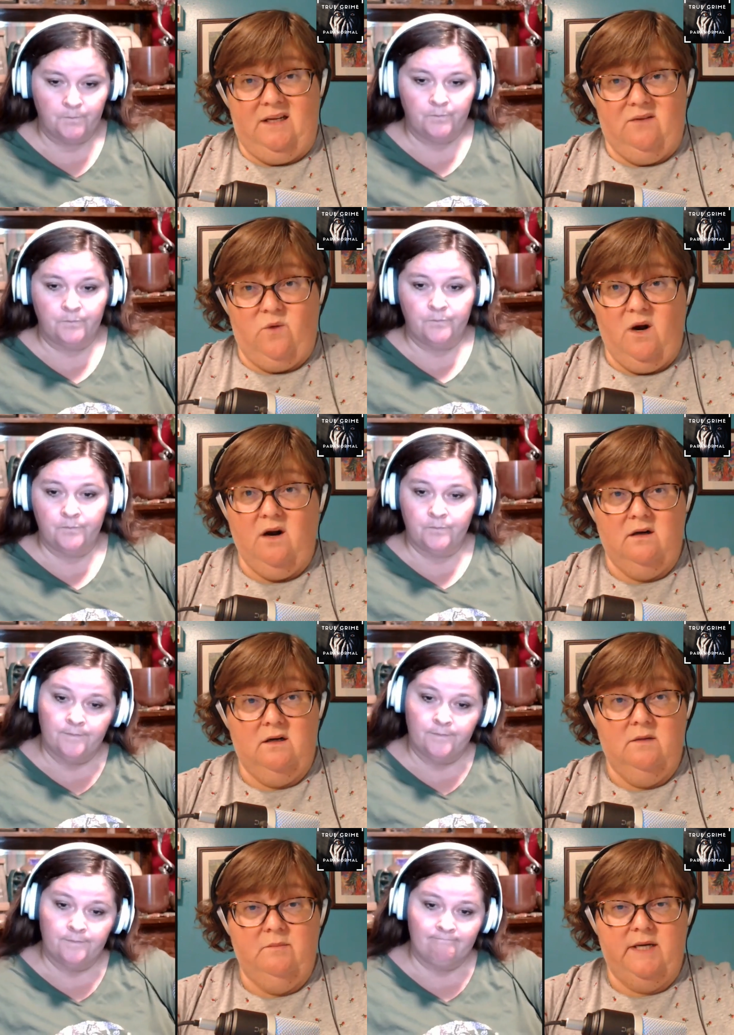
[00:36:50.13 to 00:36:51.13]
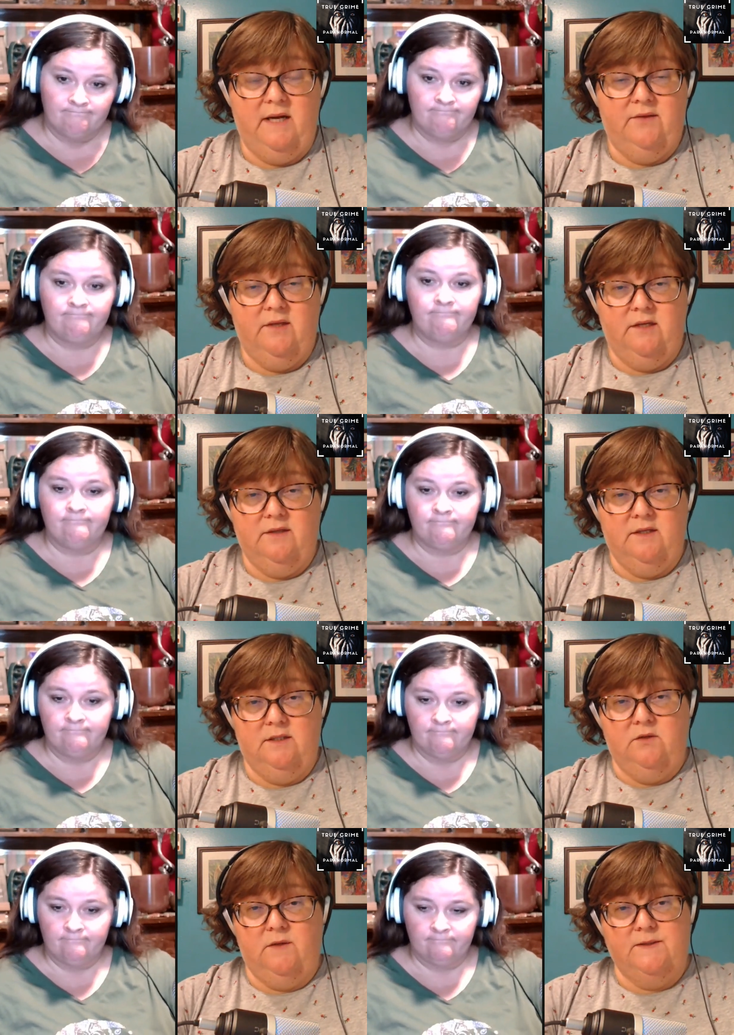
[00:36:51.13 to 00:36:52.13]
Speaker 1: and wrong, but I think mm-hmm. that
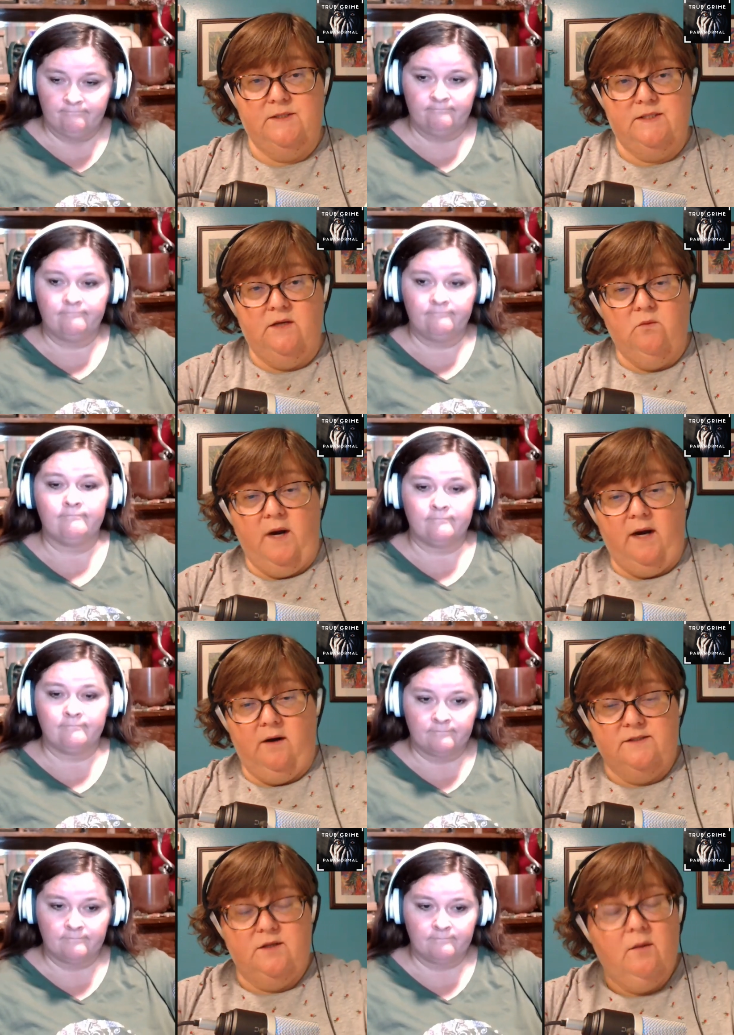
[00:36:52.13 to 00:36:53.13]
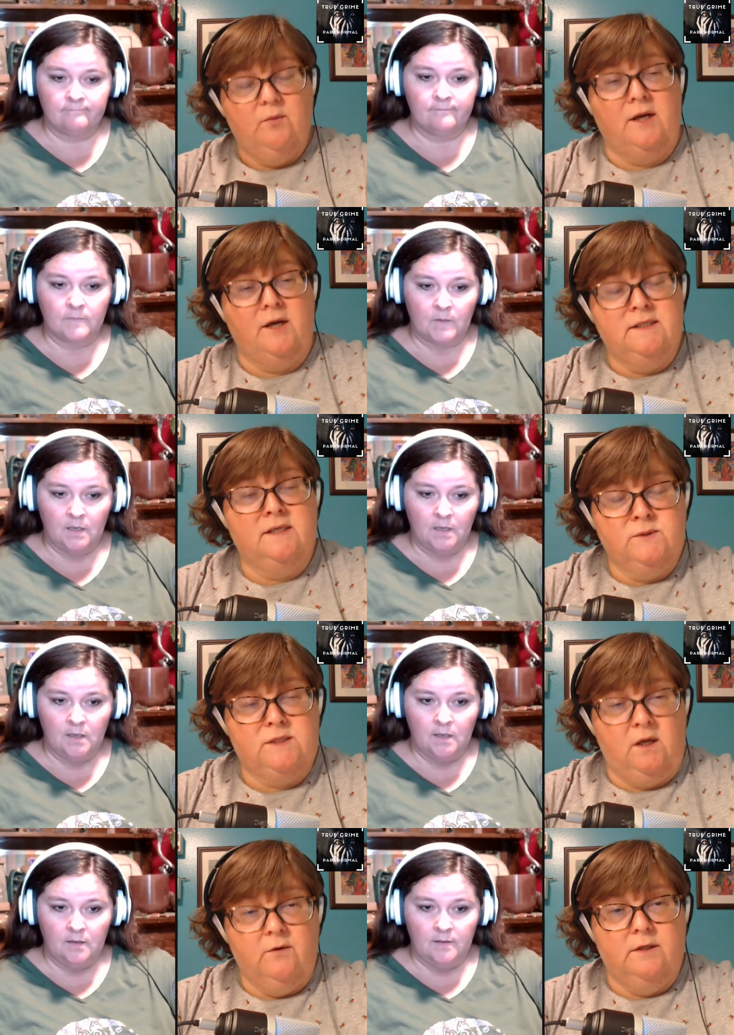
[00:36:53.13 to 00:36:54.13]
you can see where his thought process was
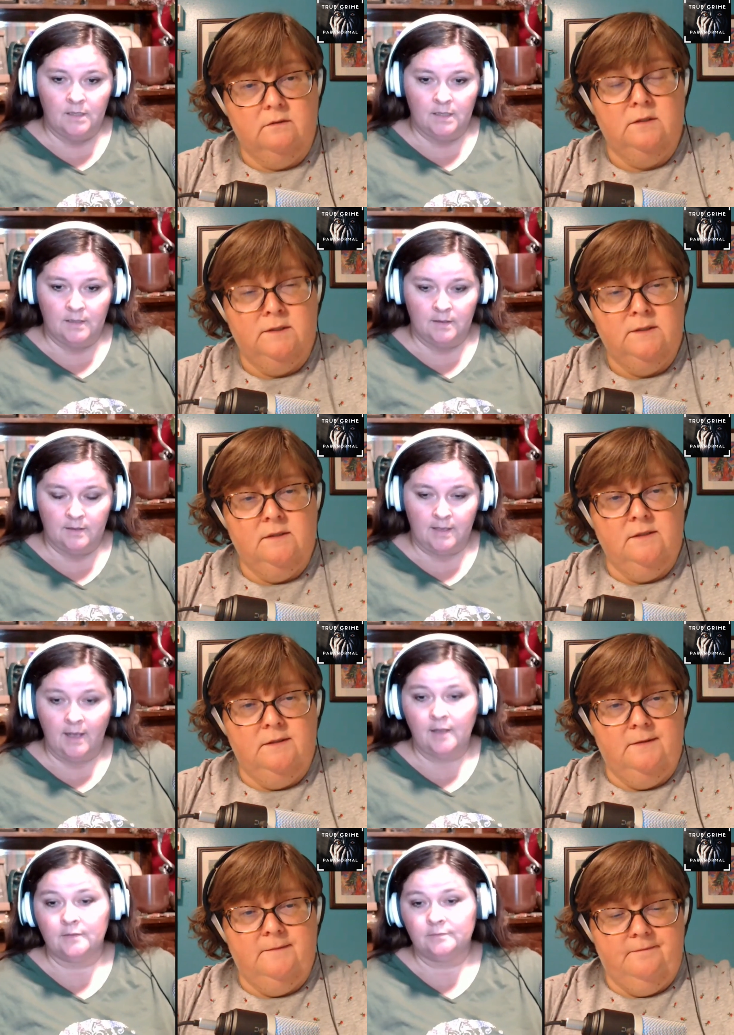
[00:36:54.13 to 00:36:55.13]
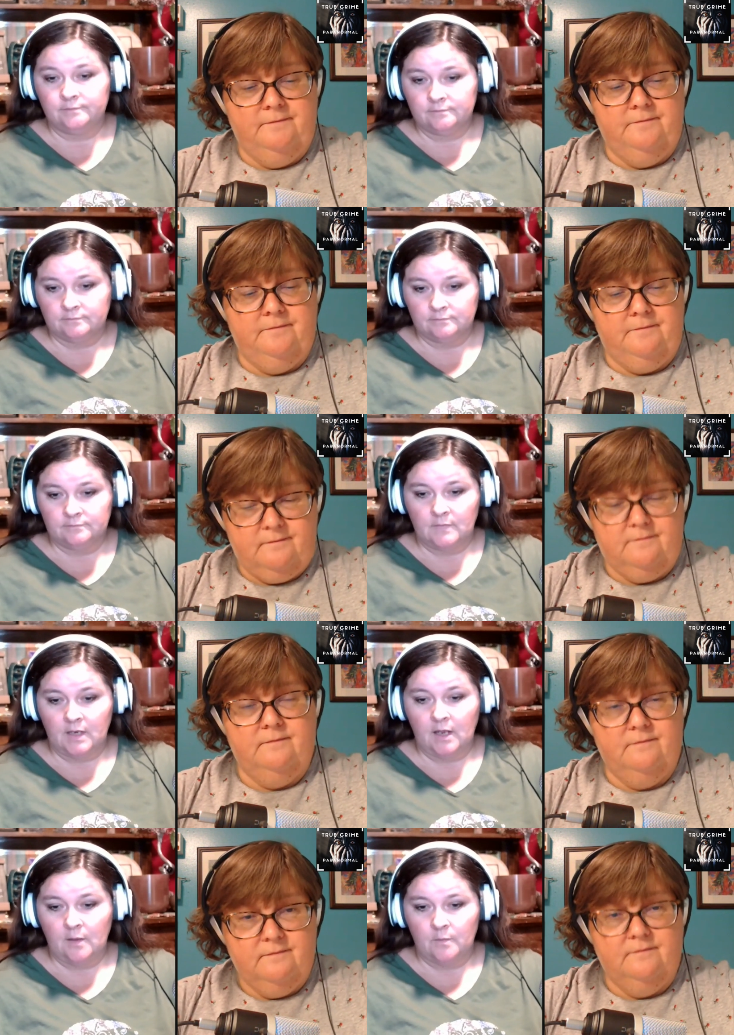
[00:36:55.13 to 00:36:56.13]
going. Yeah.
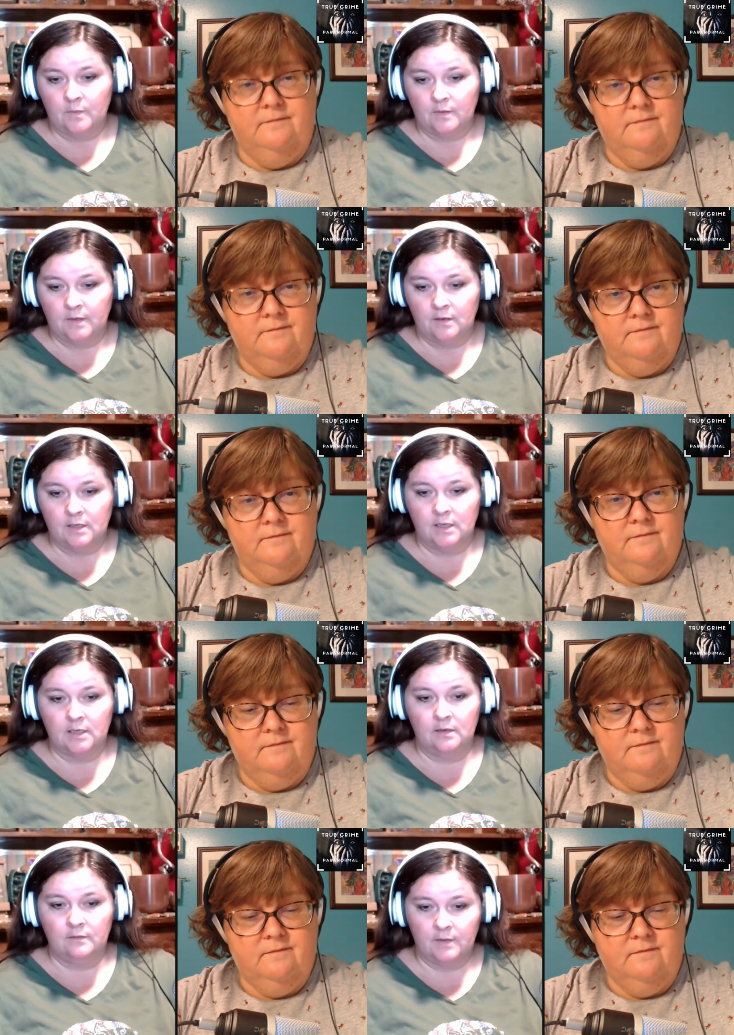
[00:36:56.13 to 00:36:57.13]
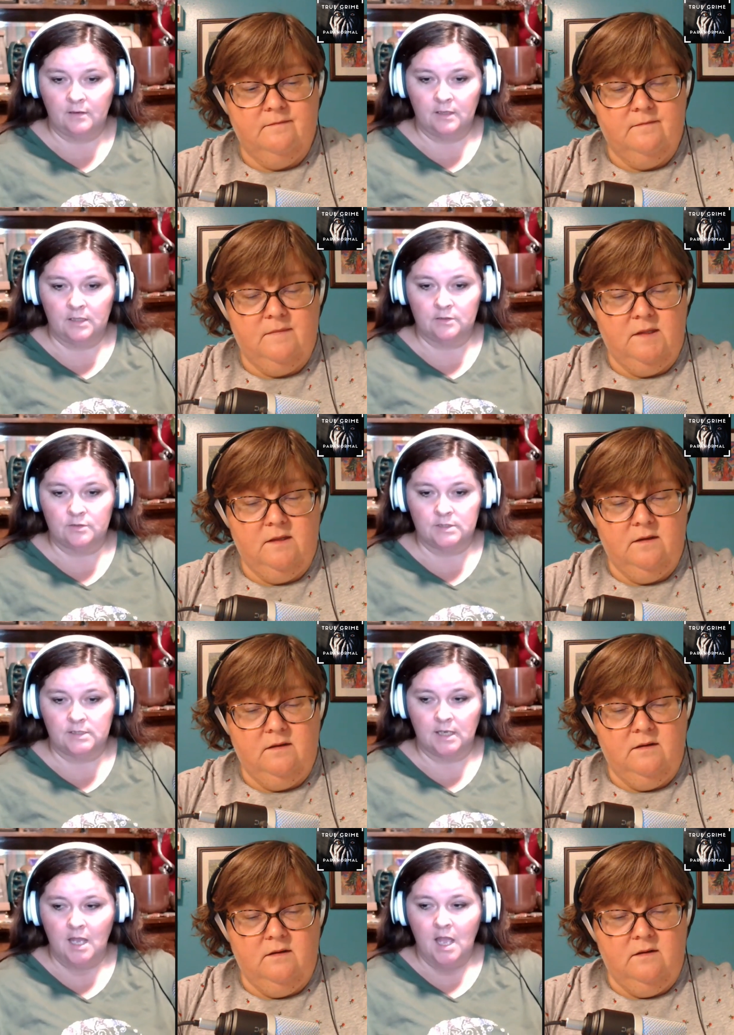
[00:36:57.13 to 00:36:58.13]
Speaker 2: Yeah. Very, very
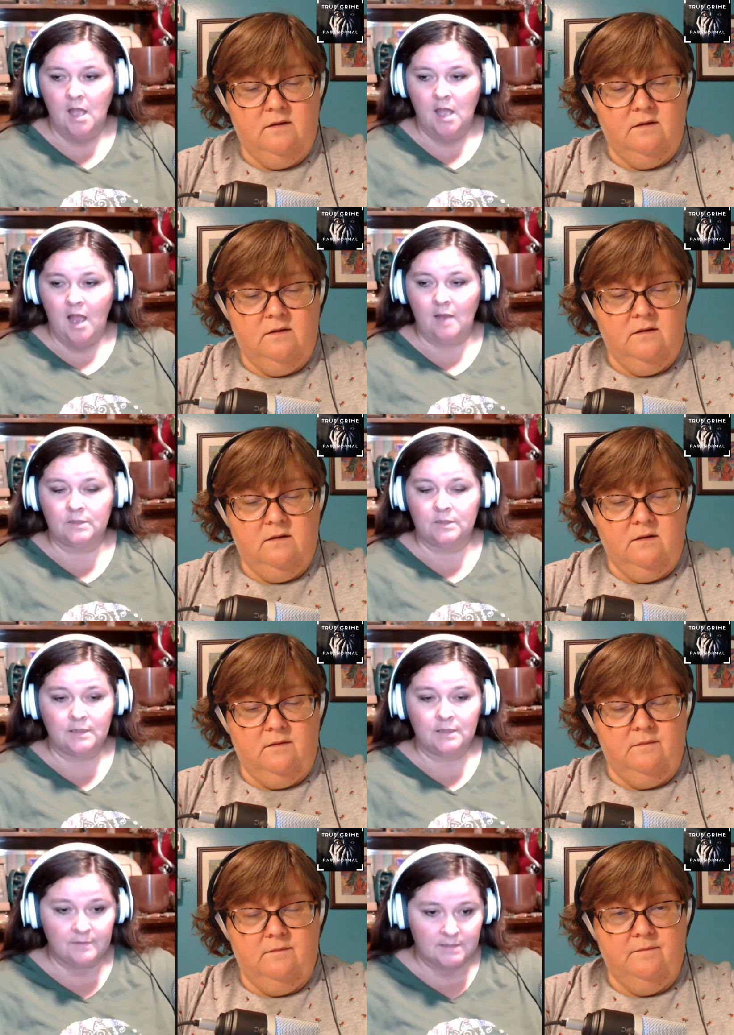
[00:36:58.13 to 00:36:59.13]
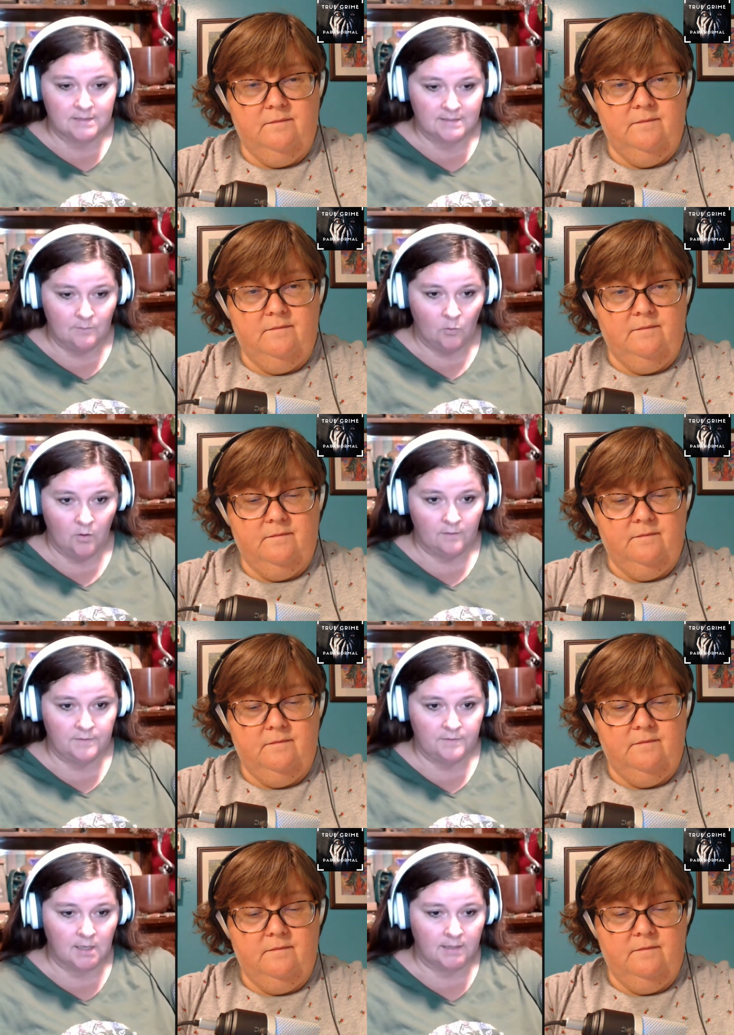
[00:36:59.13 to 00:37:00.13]
interesting. I would love to see more of
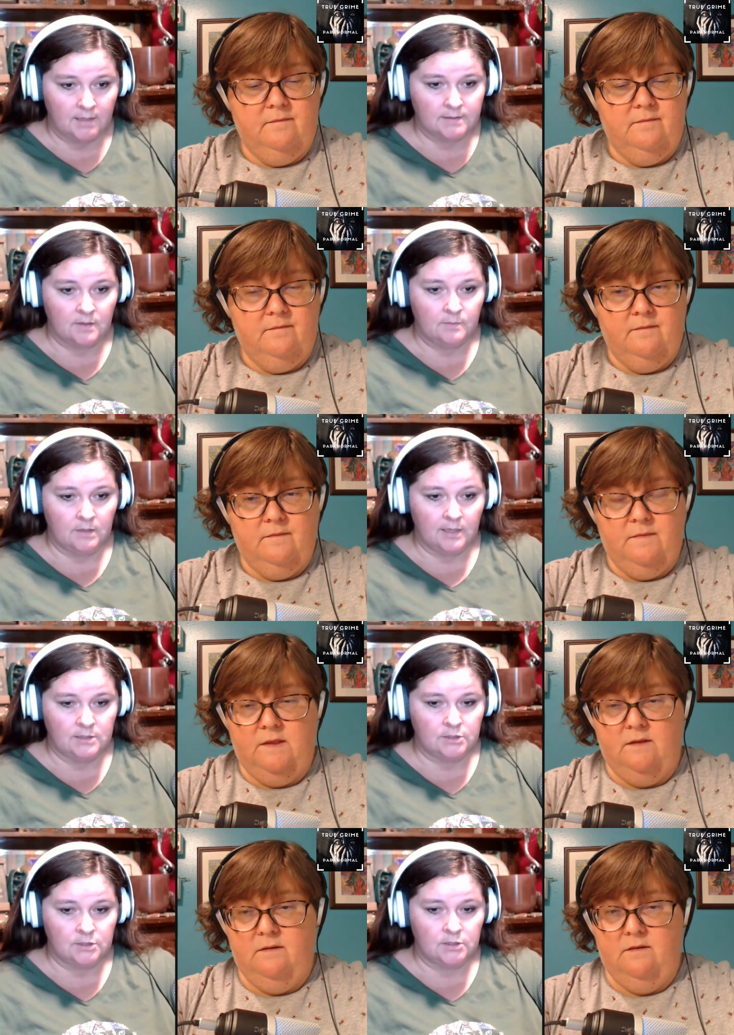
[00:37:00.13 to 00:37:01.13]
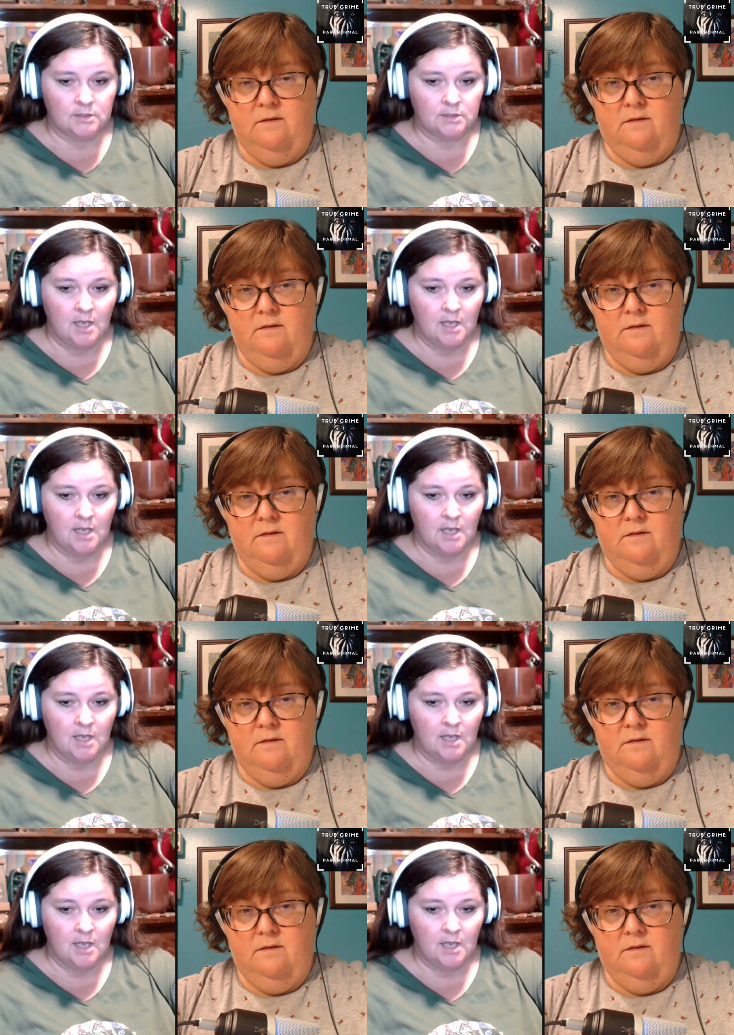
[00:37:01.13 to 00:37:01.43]
these kinds of communications.